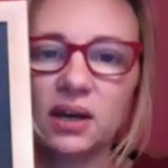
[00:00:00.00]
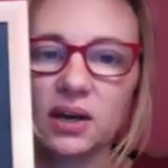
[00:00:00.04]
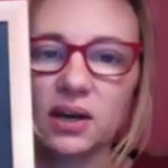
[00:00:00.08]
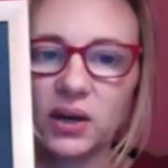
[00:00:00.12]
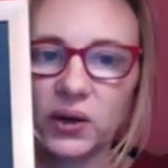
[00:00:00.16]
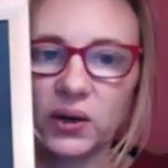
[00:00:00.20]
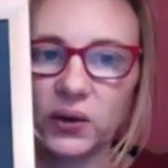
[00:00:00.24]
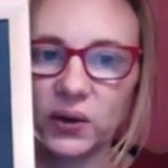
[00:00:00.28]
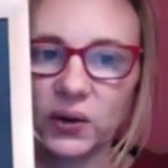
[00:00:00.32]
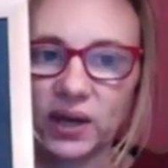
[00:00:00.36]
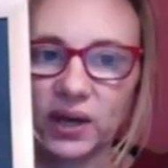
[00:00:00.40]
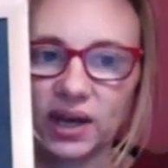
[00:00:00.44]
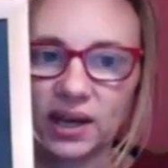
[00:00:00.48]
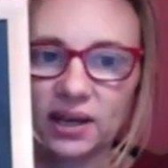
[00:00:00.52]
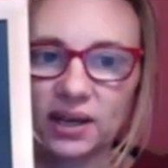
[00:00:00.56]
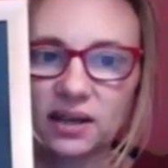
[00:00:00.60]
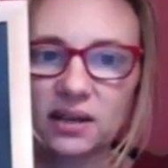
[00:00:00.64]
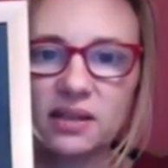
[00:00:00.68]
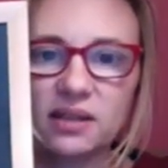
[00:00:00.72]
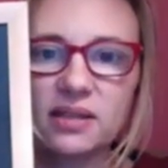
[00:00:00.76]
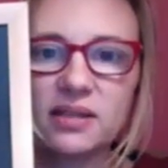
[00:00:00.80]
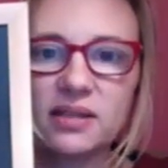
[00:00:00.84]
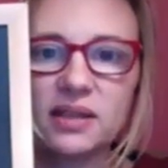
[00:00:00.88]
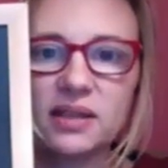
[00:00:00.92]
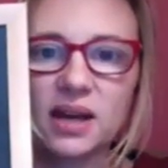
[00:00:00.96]
Okay,
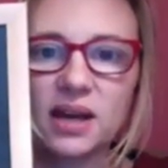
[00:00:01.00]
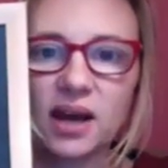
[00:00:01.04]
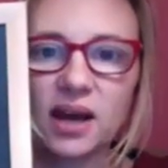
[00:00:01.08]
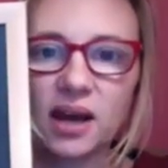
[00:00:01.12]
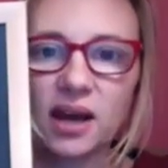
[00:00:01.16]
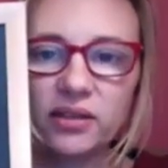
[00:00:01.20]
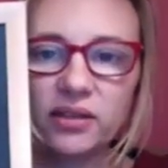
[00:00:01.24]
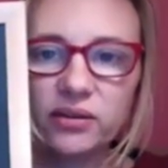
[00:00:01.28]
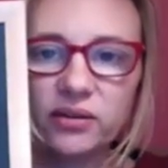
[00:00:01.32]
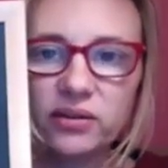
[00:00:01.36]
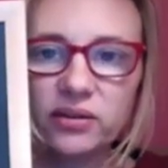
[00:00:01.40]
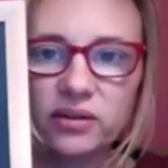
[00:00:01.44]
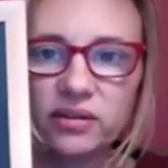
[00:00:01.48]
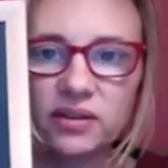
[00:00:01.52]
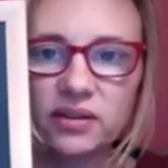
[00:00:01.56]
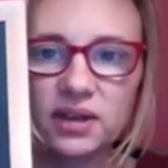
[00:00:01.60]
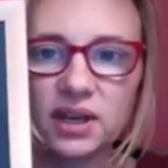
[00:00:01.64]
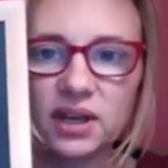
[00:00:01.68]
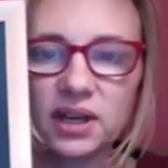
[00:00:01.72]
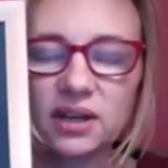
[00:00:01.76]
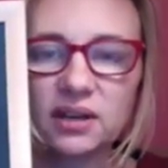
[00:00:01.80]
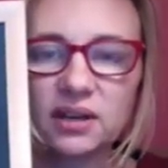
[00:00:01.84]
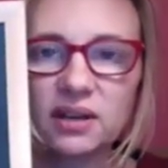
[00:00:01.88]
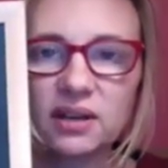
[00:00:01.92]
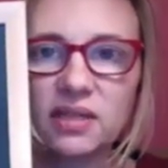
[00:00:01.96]
the other
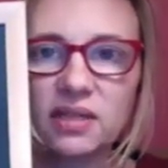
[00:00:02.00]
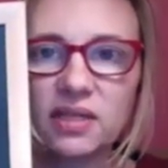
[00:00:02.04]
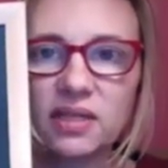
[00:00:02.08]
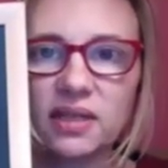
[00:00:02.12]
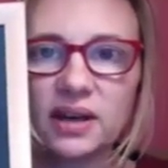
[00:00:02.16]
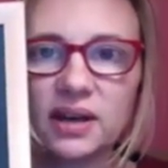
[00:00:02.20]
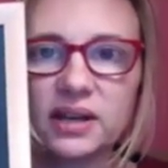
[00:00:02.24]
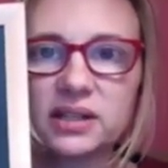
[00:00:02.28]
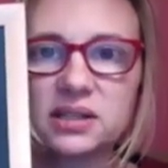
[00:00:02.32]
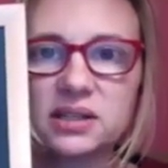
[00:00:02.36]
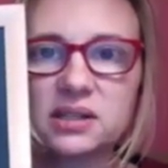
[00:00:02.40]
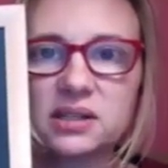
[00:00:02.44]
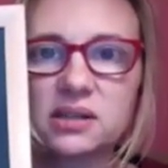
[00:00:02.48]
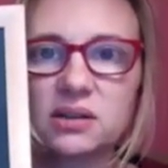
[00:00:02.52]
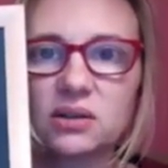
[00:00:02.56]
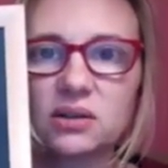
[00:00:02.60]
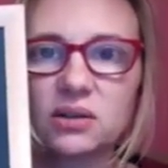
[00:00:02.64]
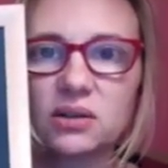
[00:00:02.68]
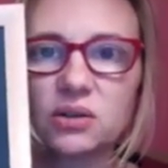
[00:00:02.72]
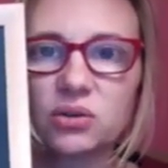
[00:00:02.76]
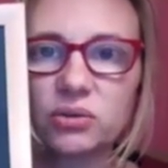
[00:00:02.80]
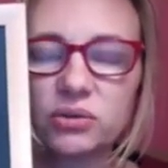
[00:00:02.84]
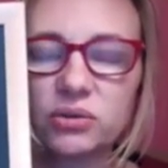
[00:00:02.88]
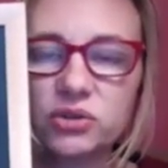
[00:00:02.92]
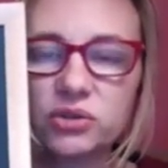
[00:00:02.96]
thing that's
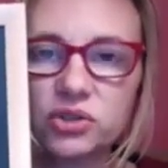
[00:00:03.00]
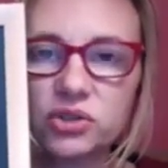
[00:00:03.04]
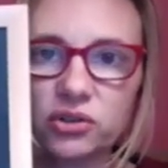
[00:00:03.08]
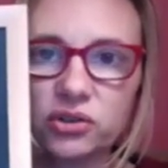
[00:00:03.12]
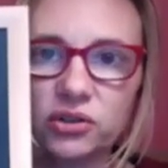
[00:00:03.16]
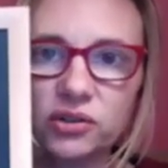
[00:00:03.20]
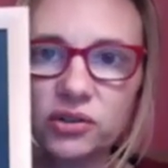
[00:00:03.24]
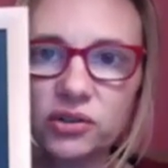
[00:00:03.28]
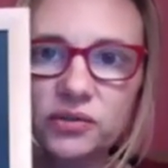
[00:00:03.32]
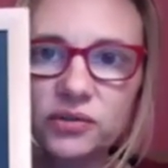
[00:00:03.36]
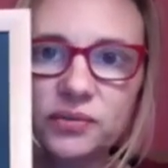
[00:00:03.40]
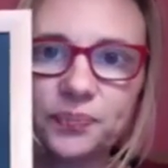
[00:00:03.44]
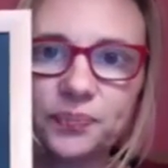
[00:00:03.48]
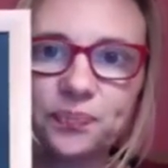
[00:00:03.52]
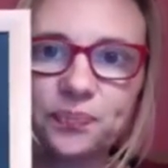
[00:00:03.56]
crucial